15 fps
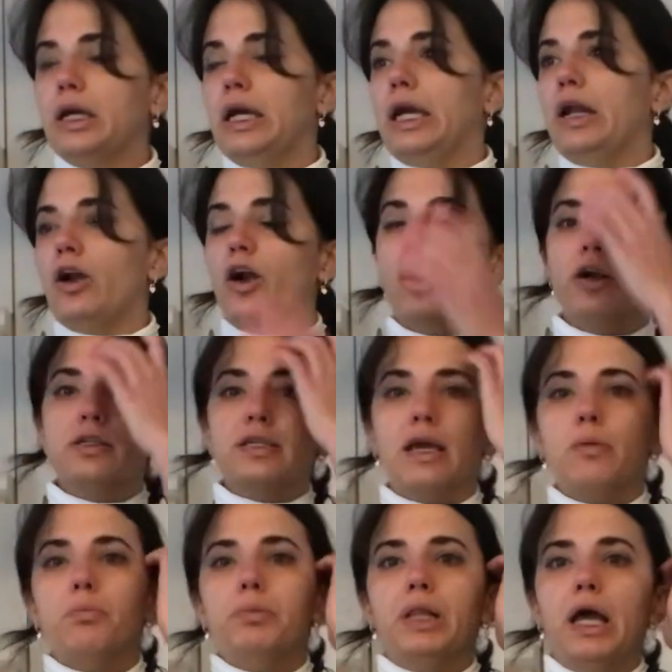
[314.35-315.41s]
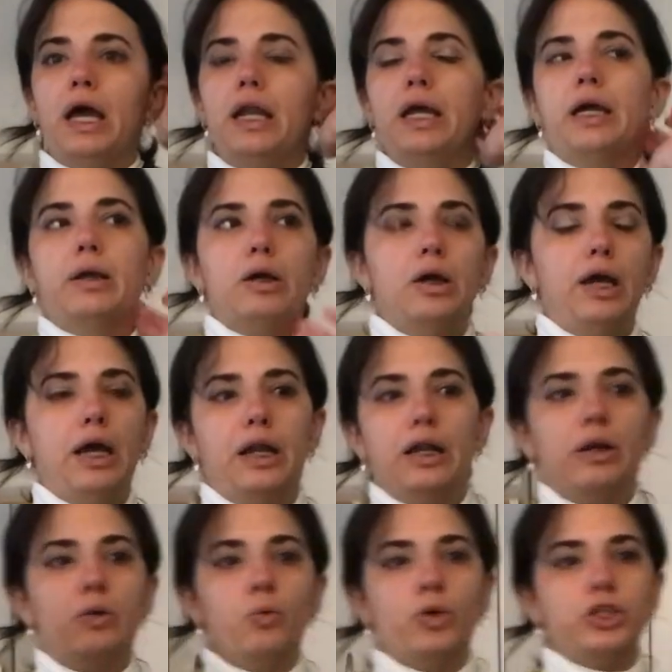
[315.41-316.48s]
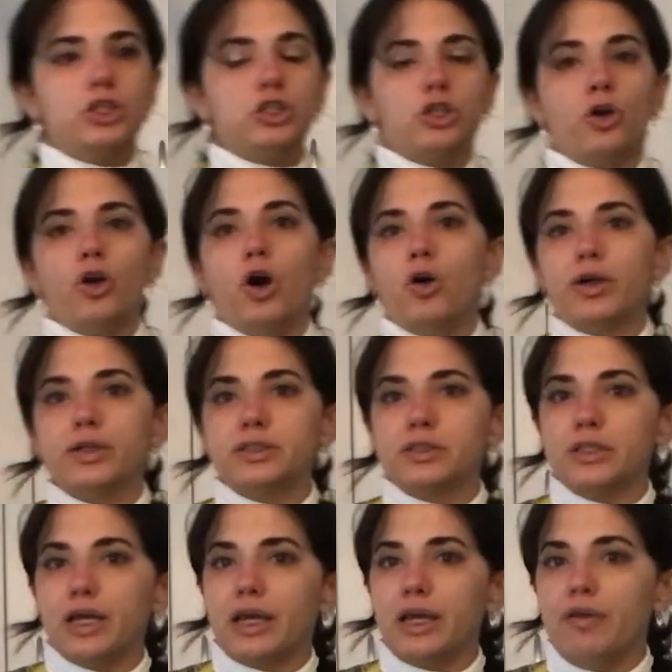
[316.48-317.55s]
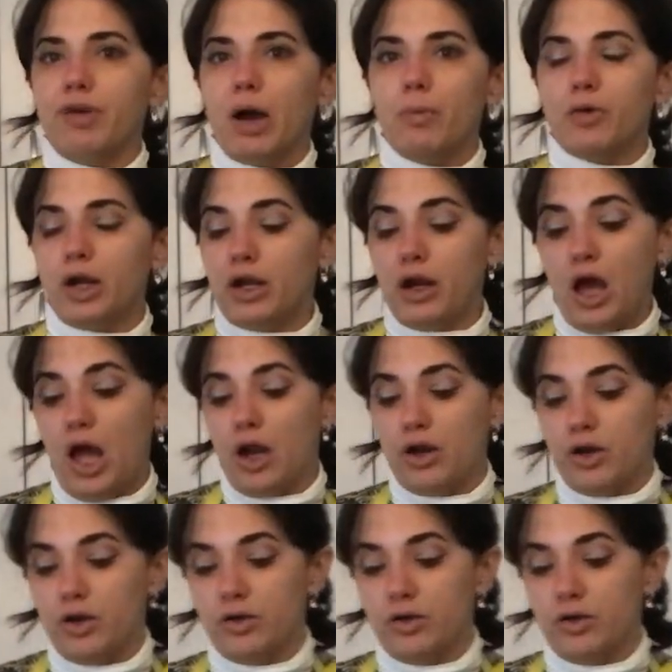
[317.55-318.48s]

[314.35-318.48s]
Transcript: in our same planet, and we just don't know because it's like evaporated. I don't know.